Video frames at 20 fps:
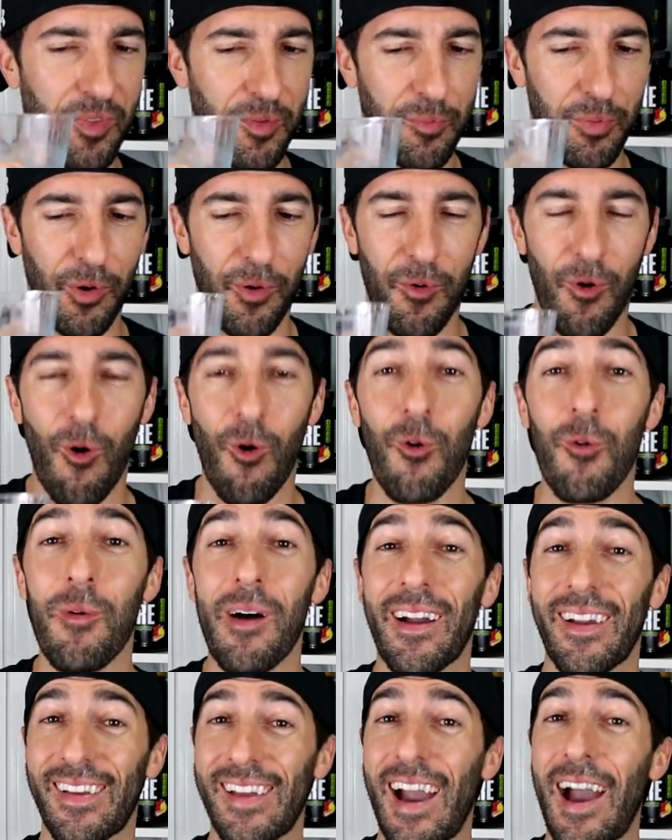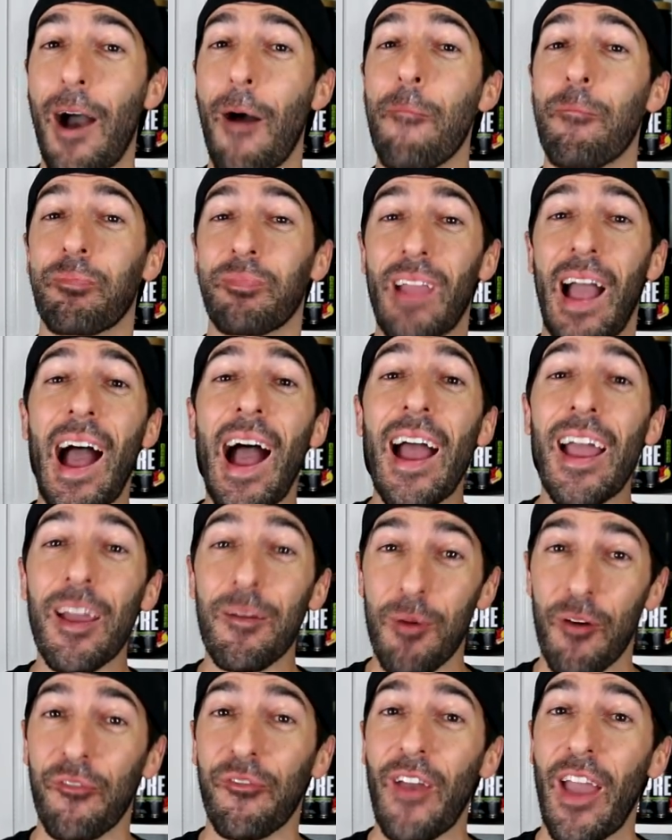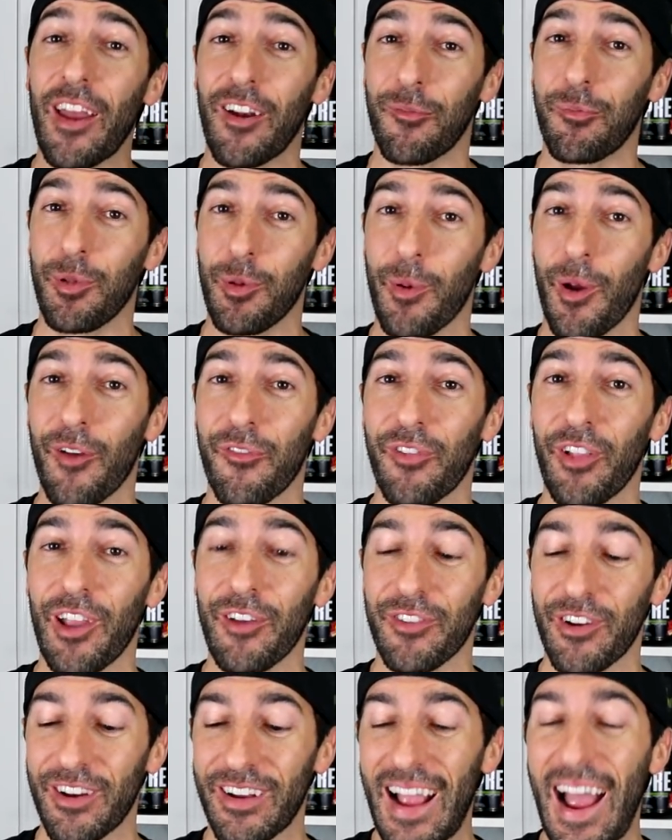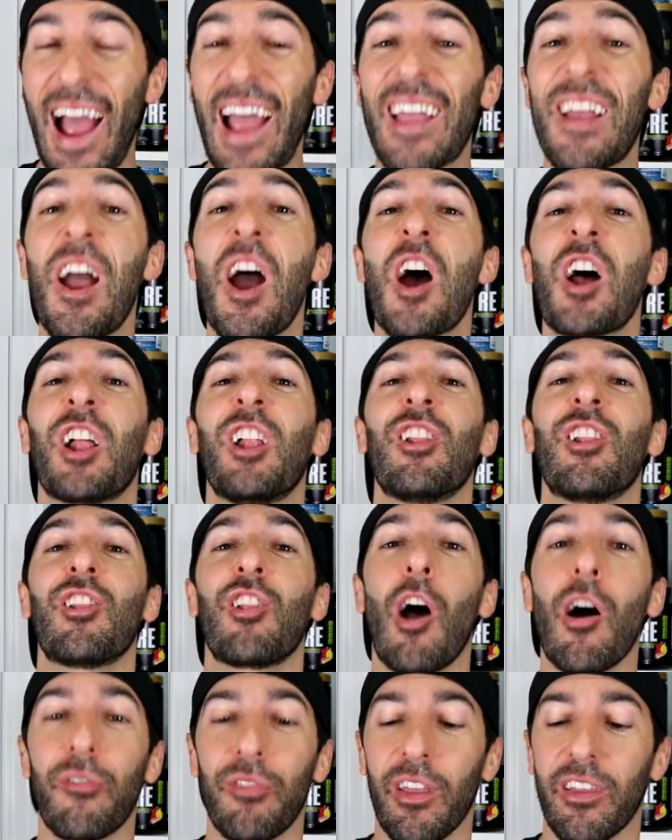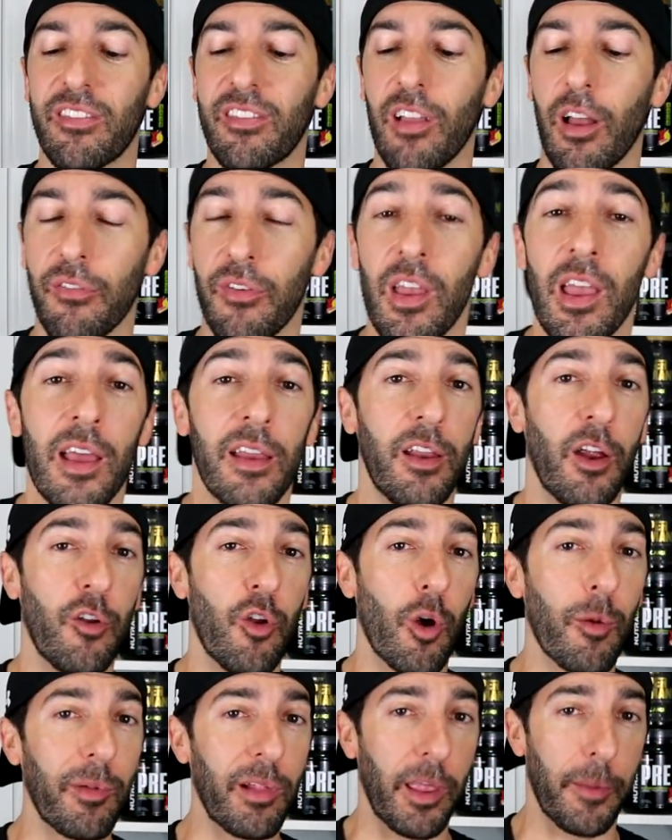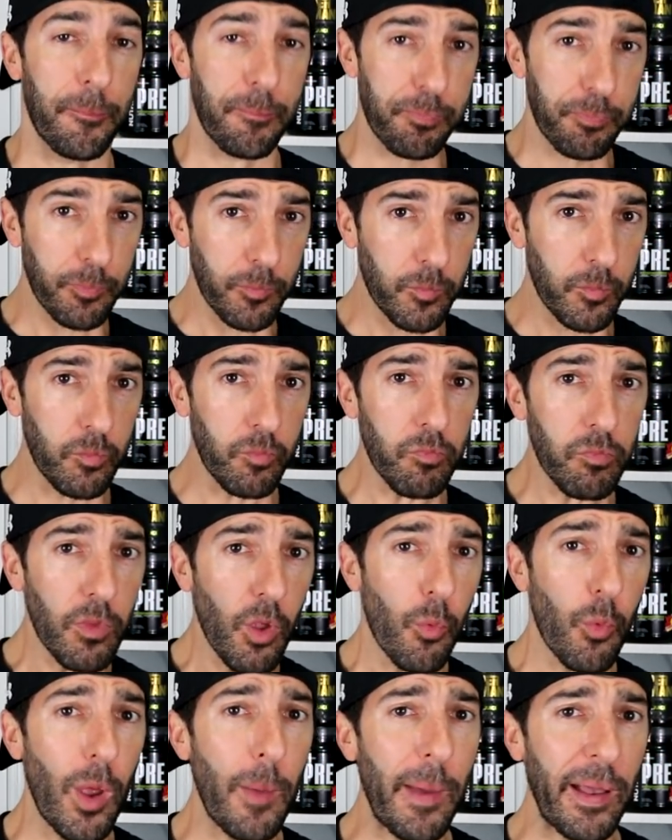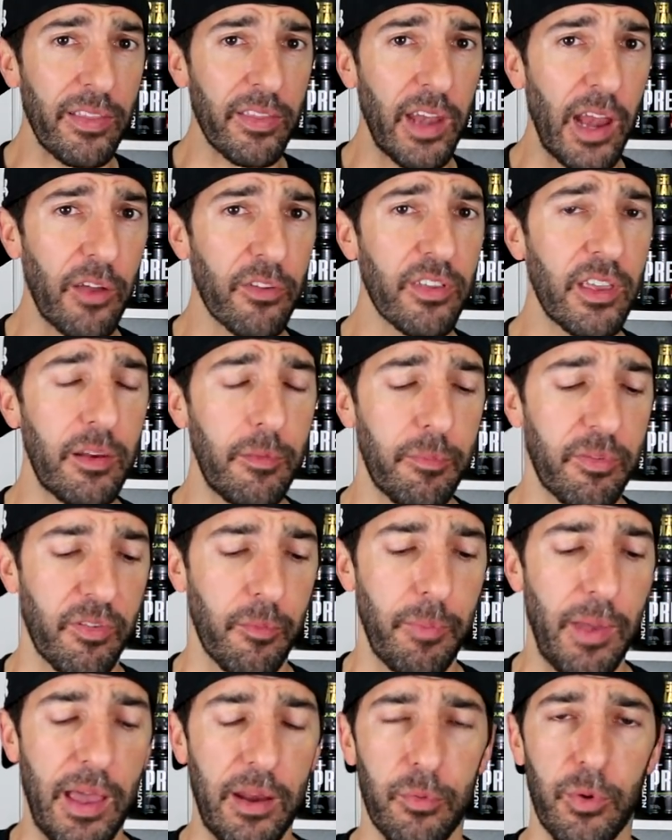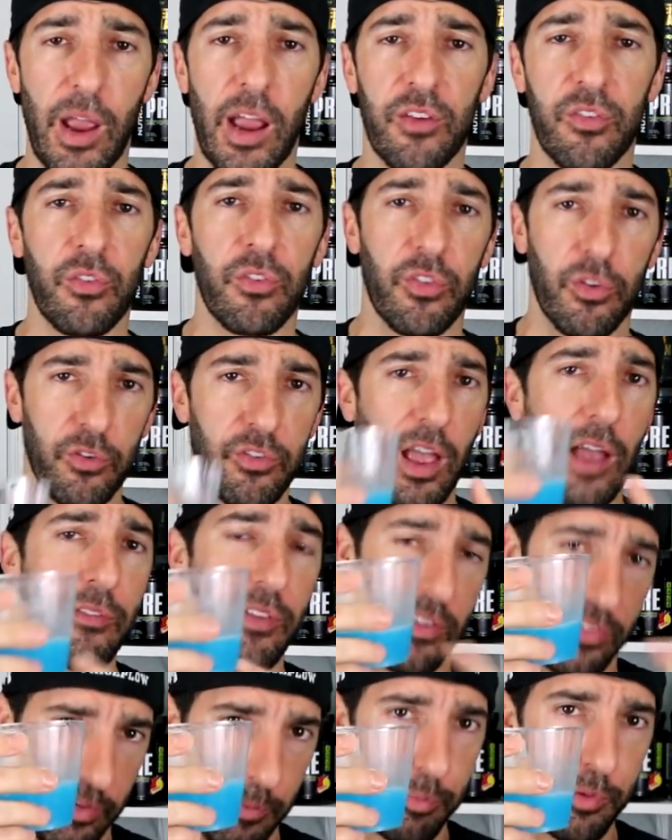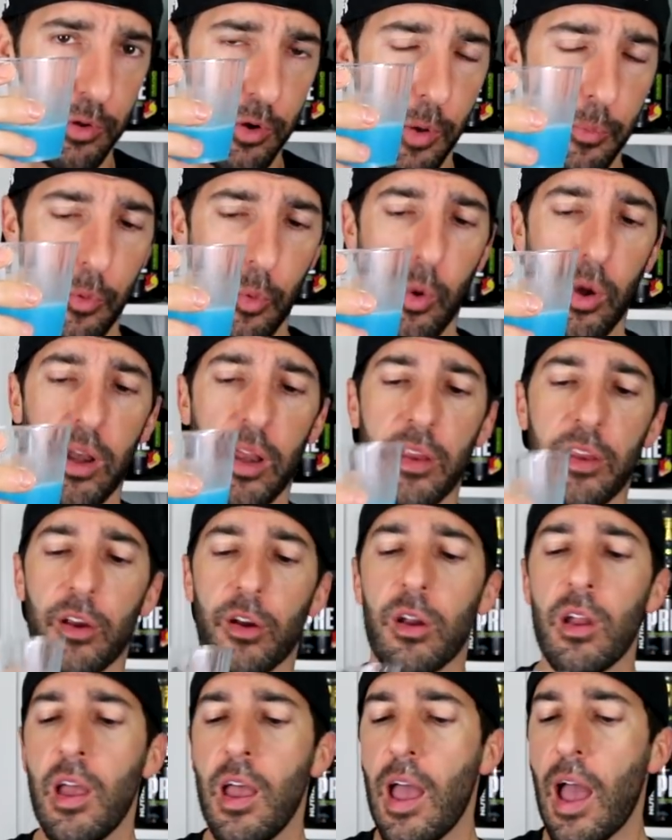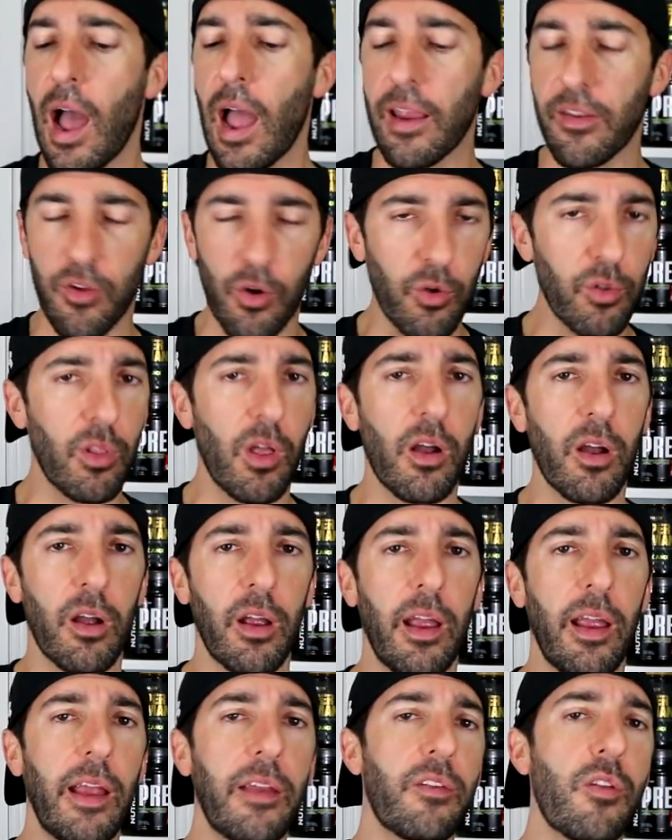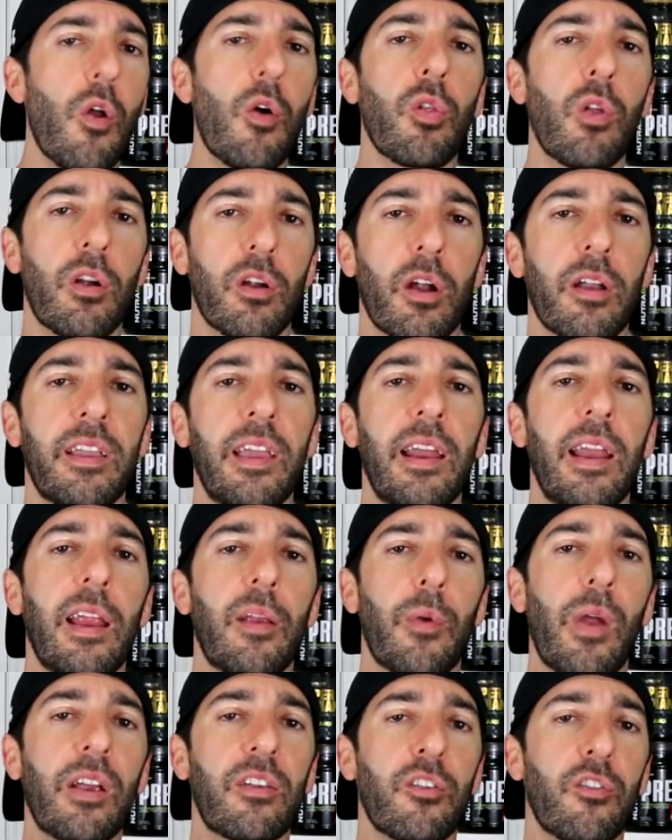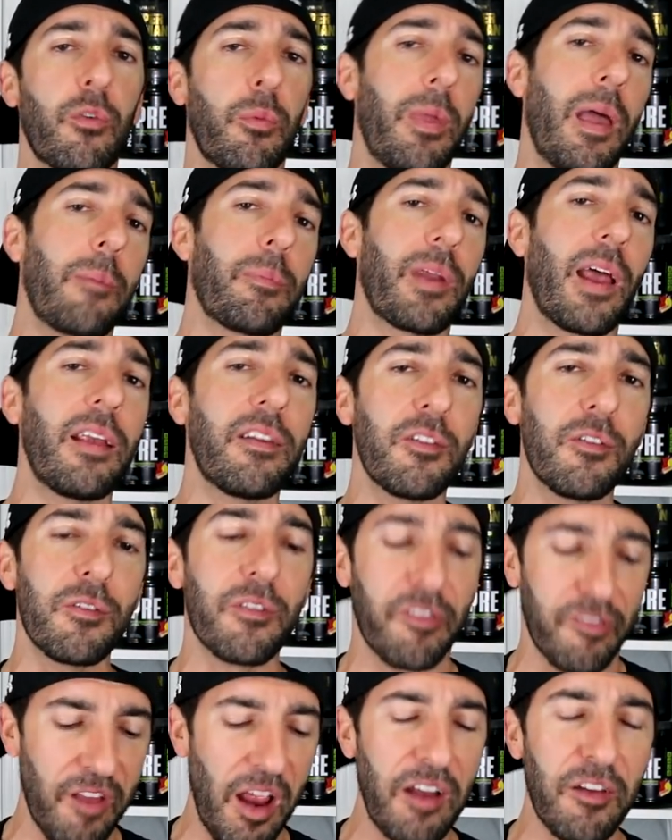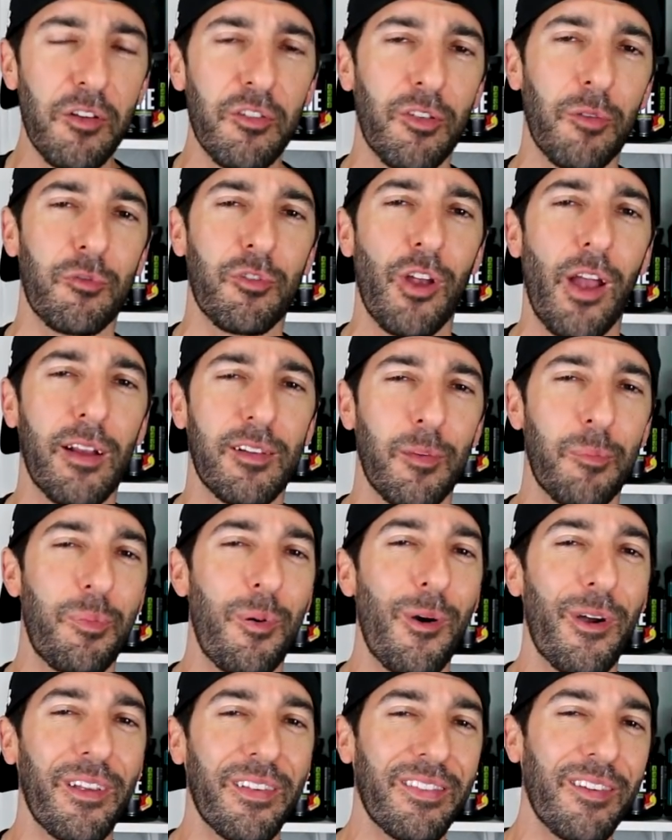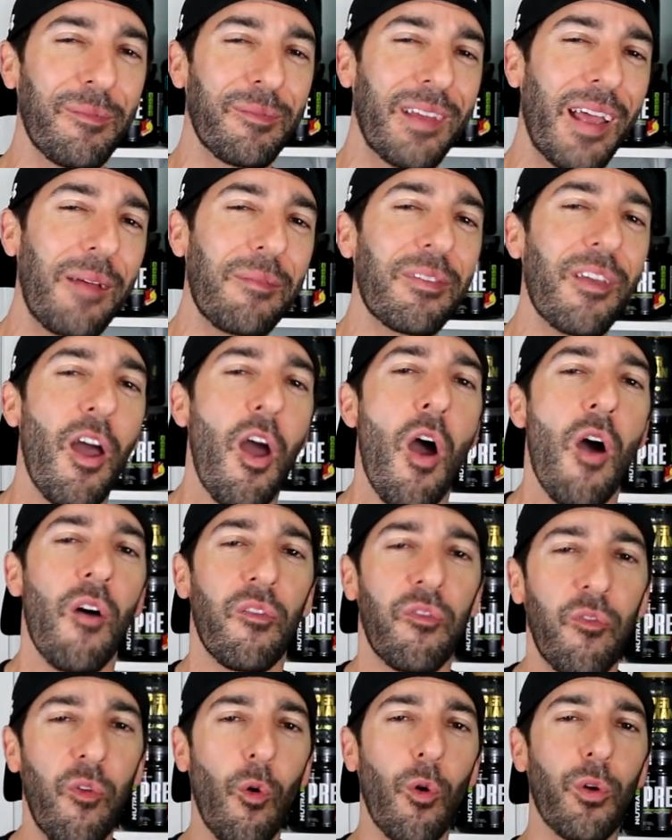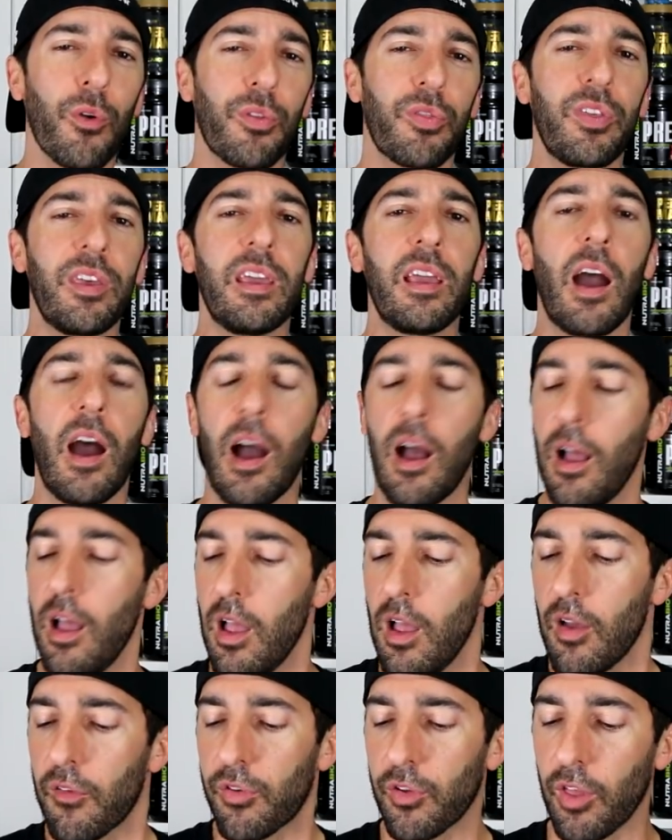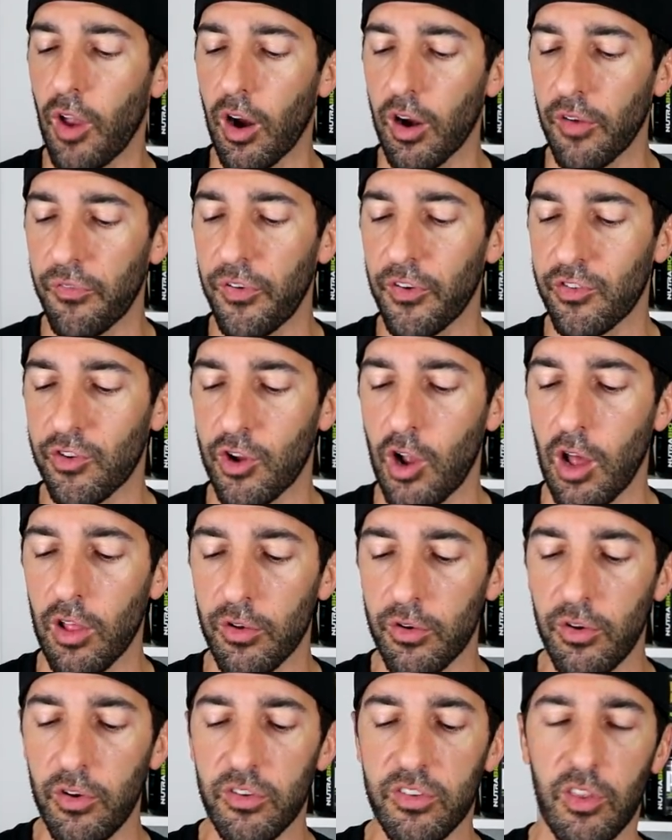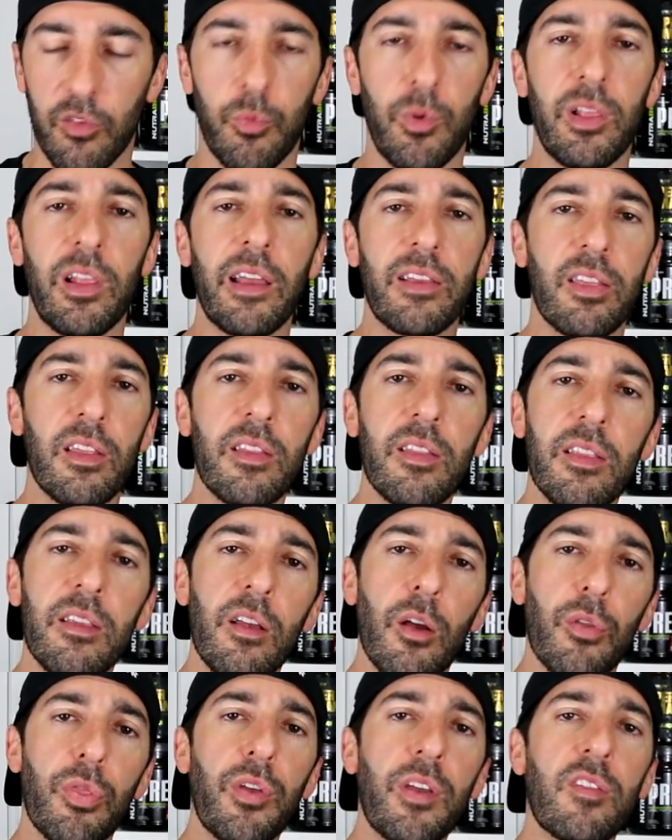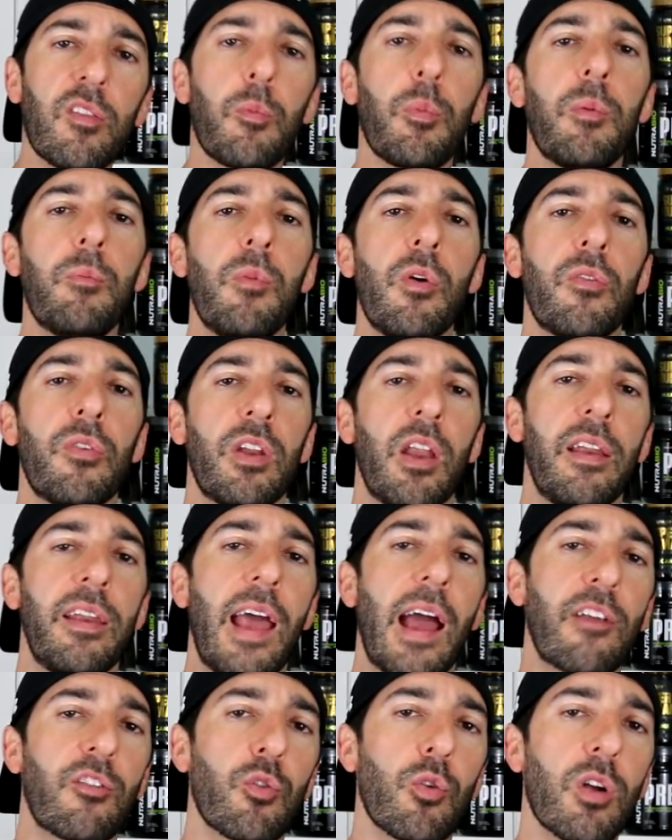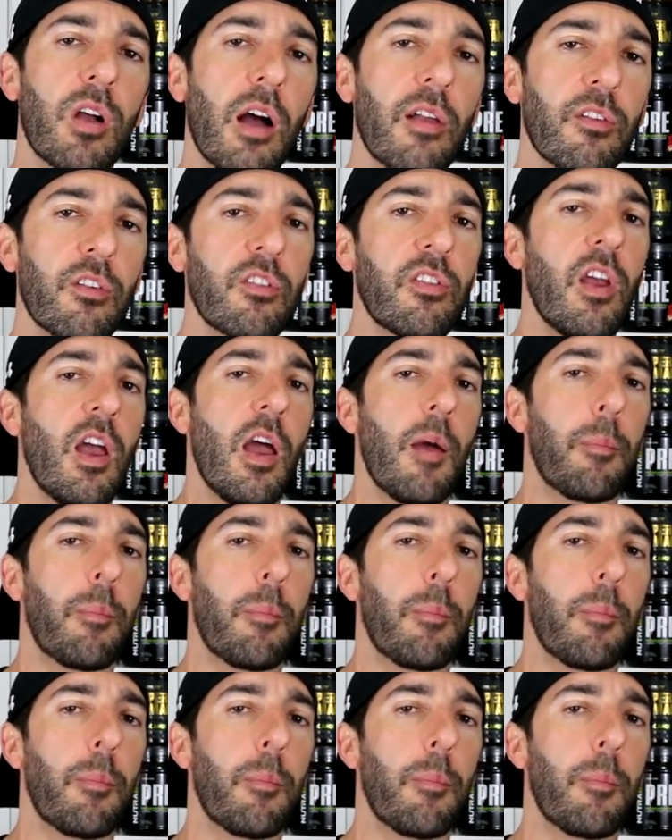But oh my God, I am a fan of blueberry flavoring. I love this stuff. Now normally, way back in the day, I was getting some bad reactions. There's obviously blue number one in here. I no longer get any reactions from that, but I do subtract a point sometimes for the artificial color use, because we like that, you know, things have been moving to natural colors.